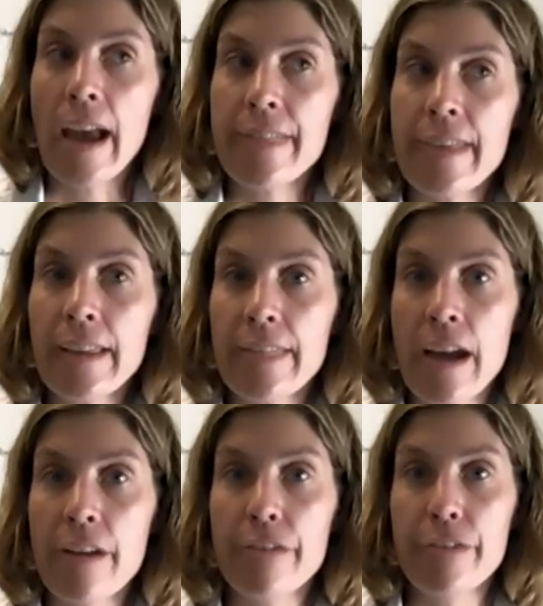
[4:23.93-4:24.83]
I think
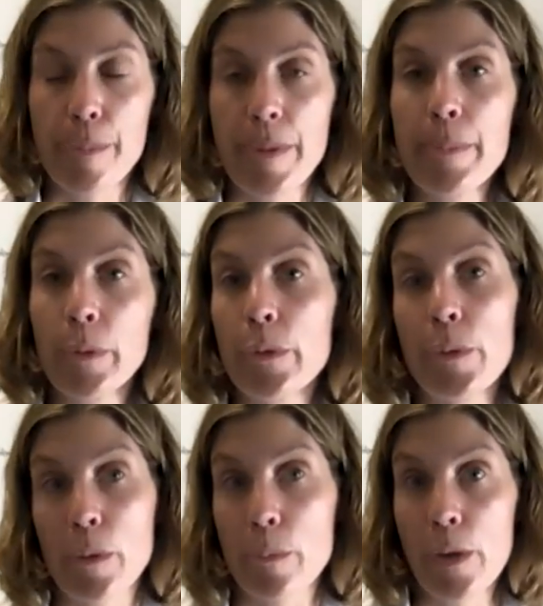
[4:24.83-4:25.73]
that for people who
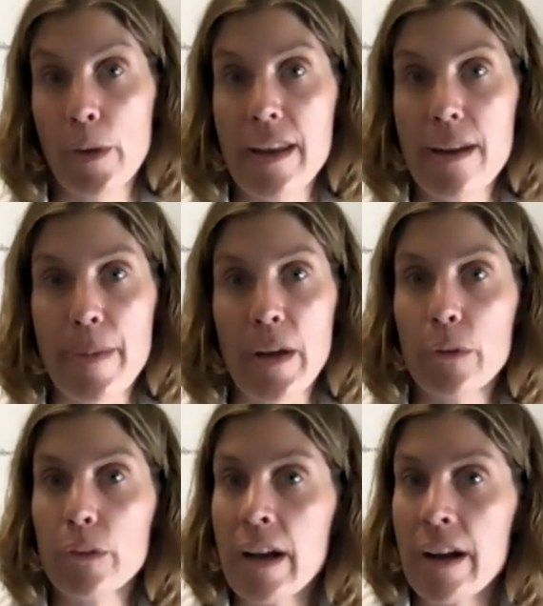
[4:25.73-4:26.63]
are worried
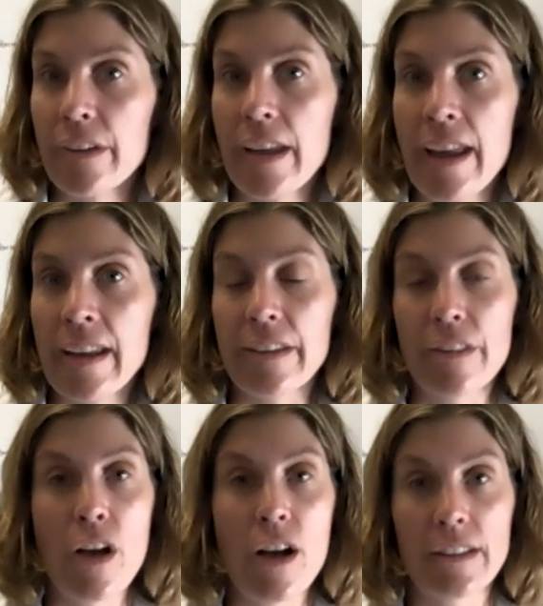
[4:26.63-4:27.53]
about crowding and
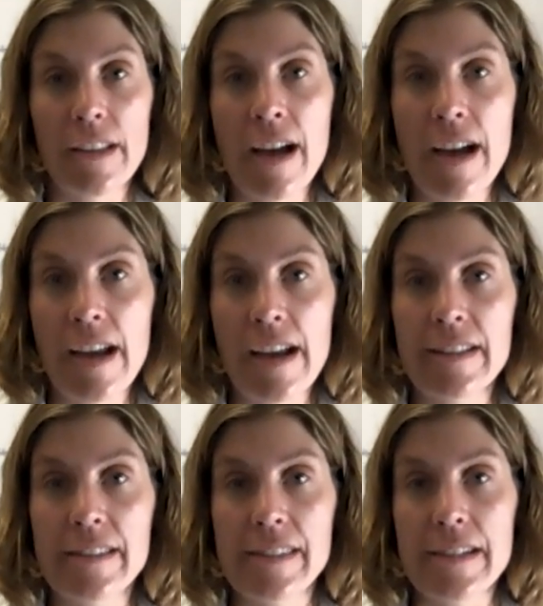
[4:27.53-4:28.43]
long
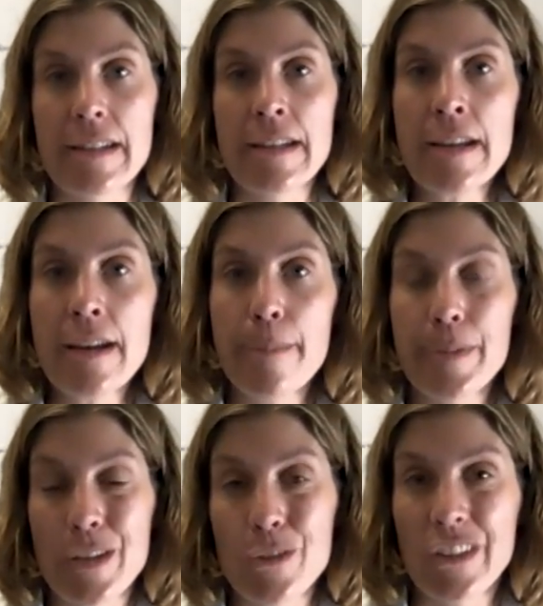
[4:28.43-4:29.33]
lines and
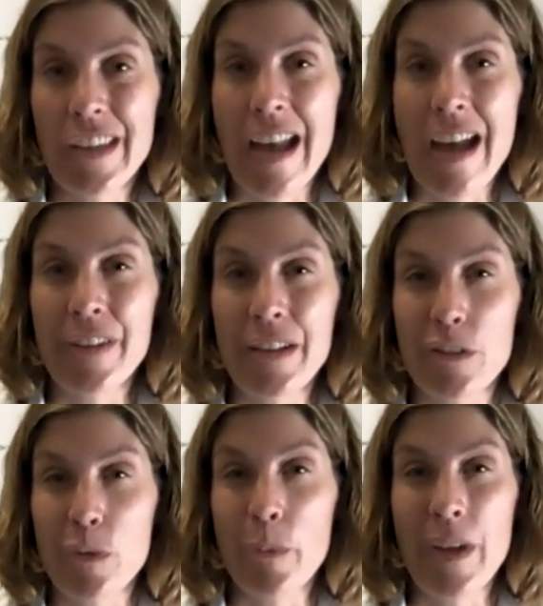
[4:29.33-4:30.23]
potentially having
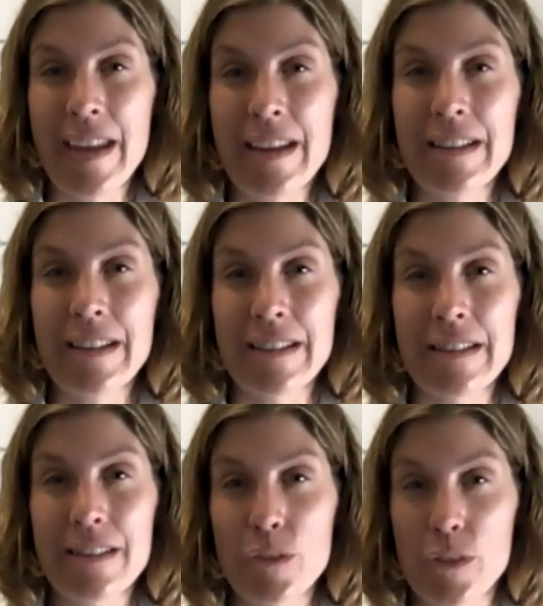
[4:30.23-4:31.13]
to wait
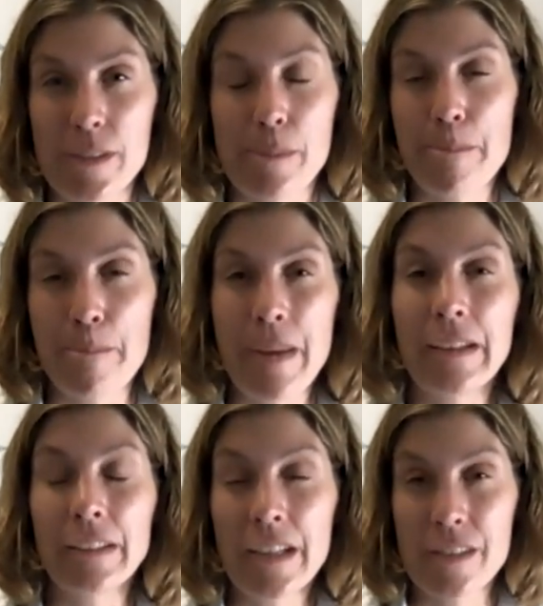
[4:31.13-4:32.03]
and just be
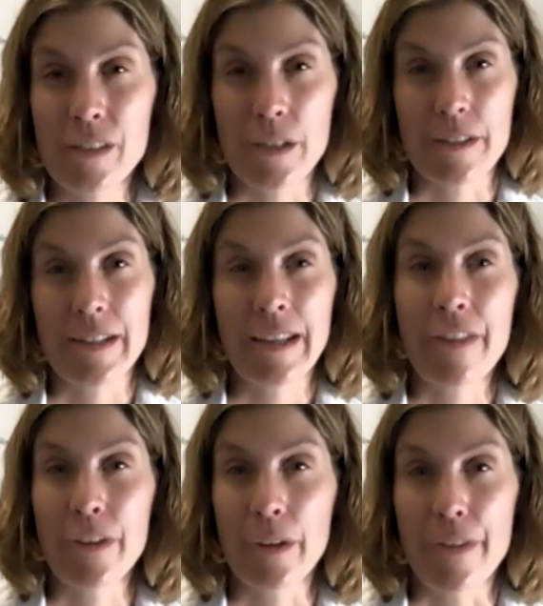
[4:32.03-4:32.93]
clustered
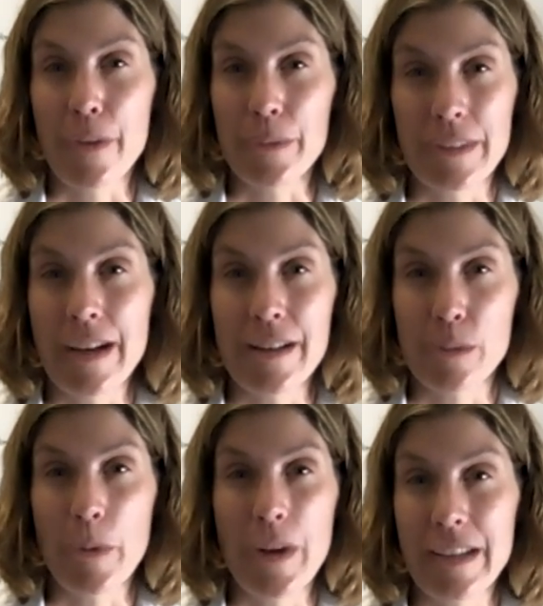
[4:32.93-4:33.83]
together in those
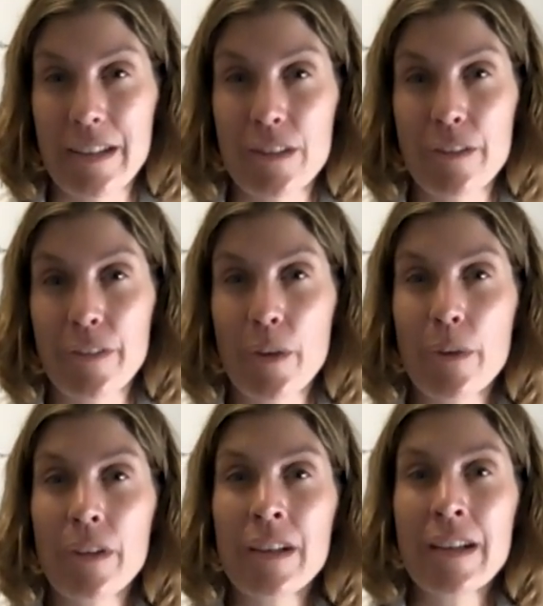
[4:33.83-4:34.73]
lines waiting to
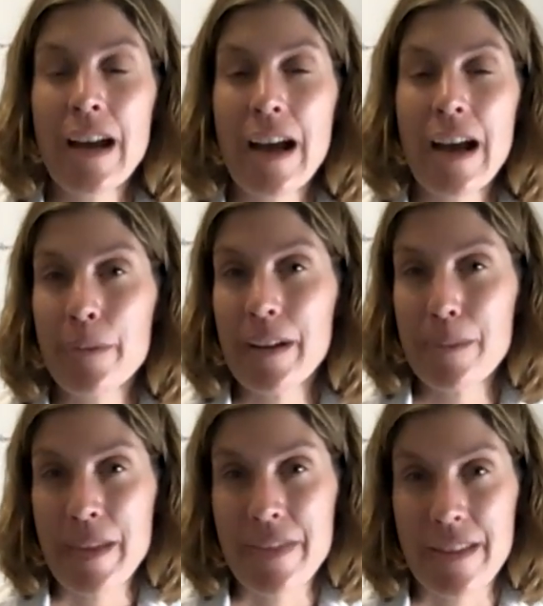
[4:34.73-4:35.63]
vote, I would
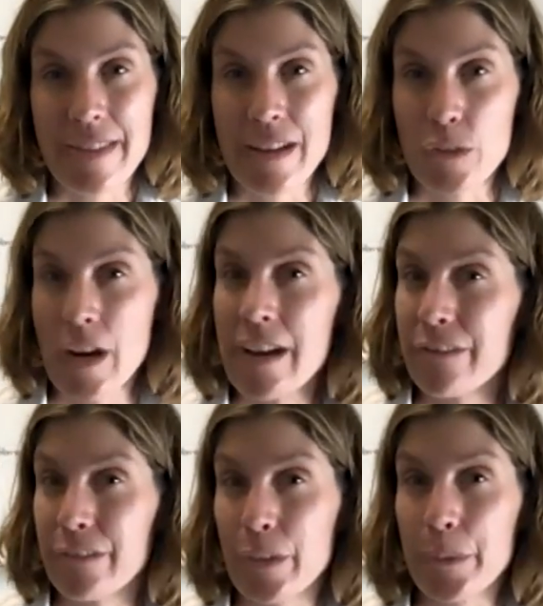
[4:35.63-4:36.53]
recommend that they try
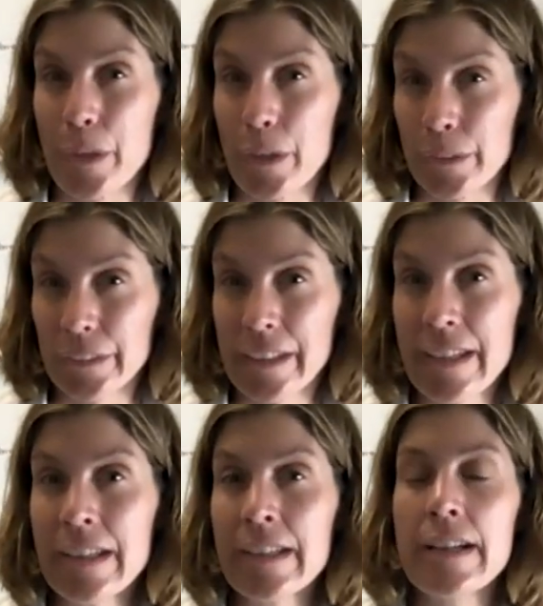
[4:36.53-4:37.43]
and vote
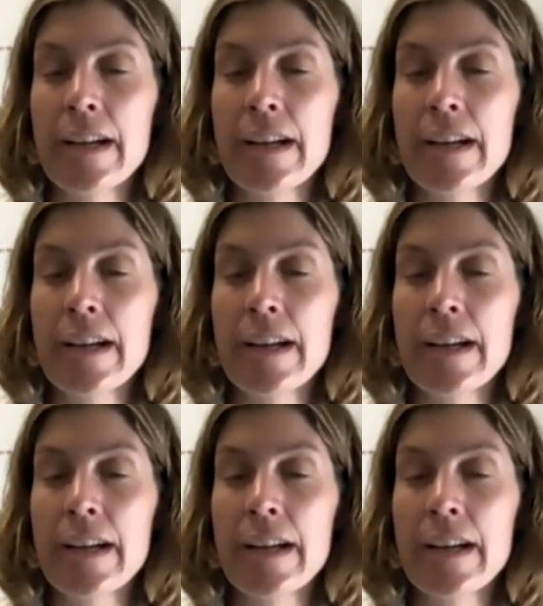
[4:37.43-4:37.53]
early.